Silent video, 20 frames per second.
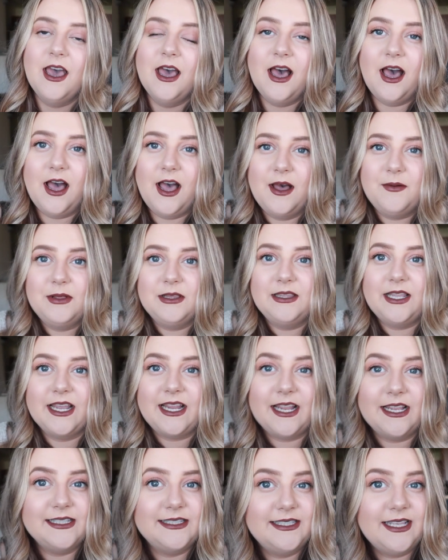Um,
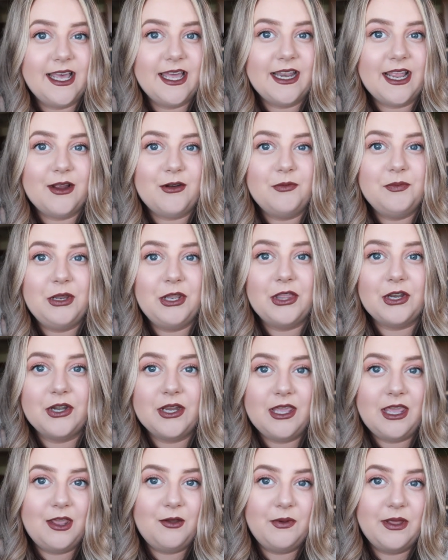like I said, I will be
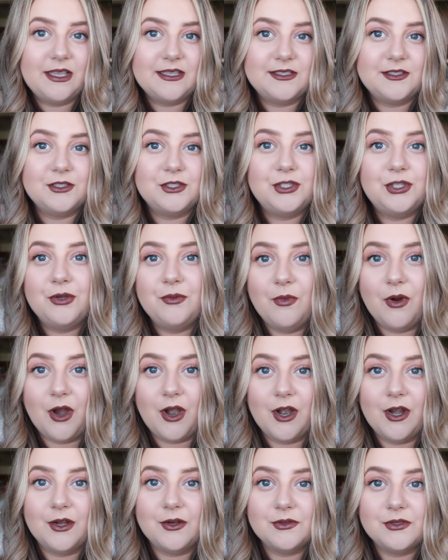thirty-eight weeks
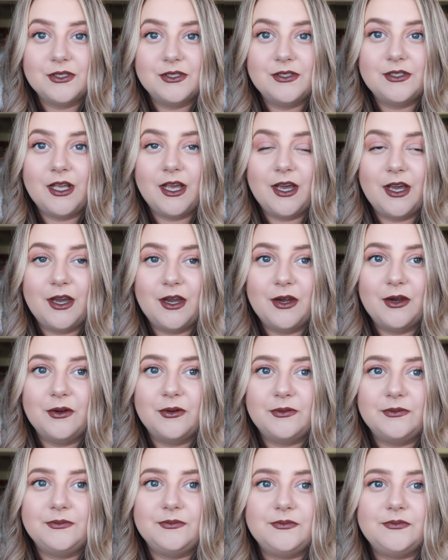tomorrow.
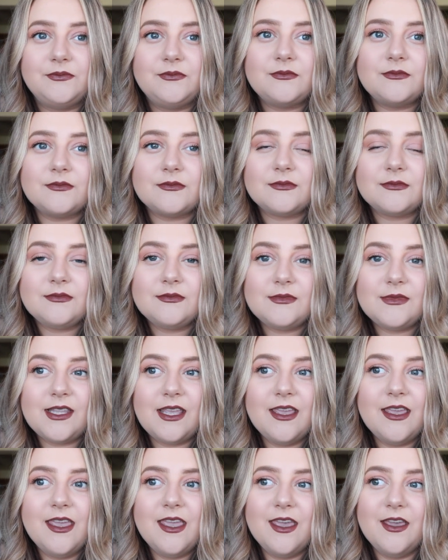So
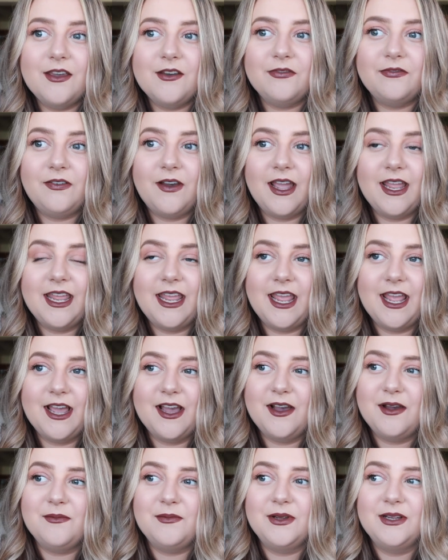if I
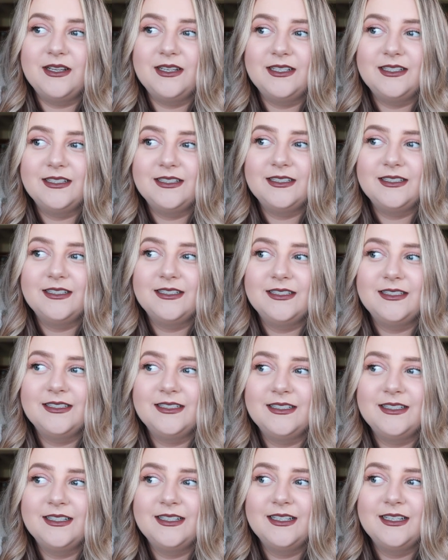am
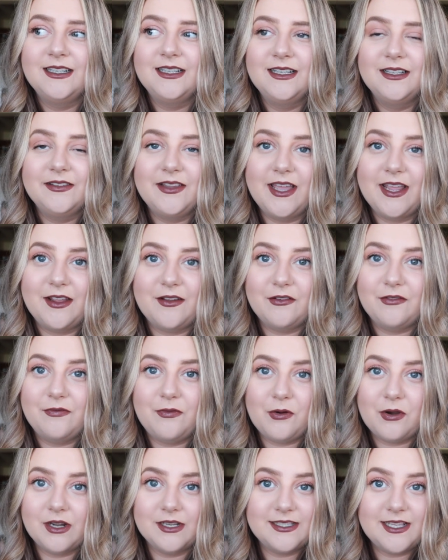like
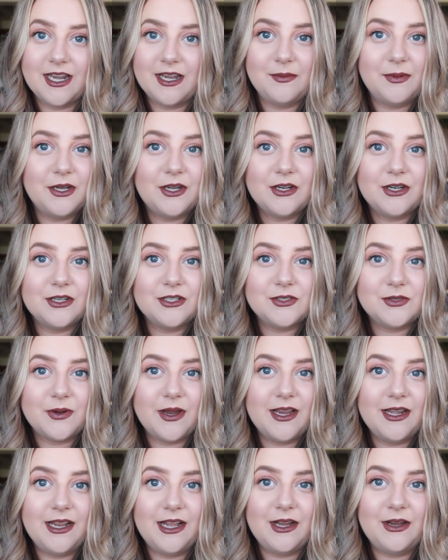four centimeters
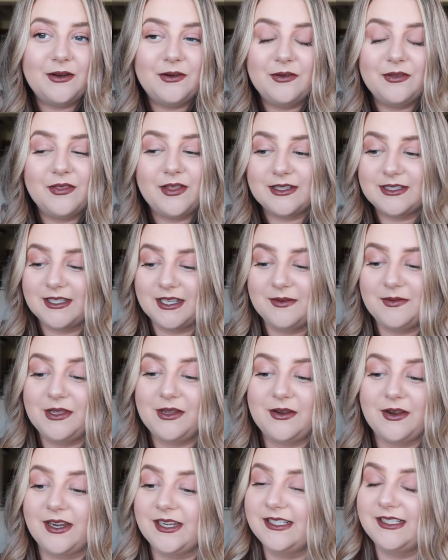right now, that's gonna be
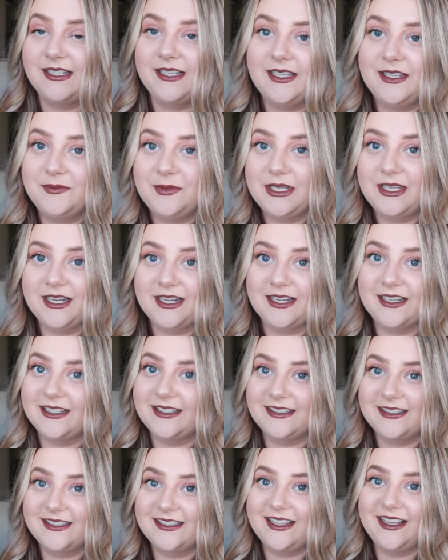crazy
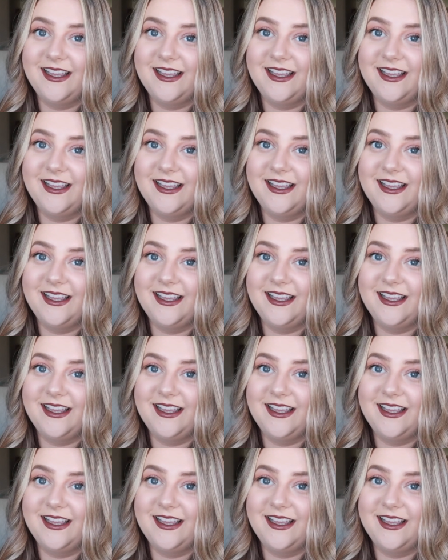because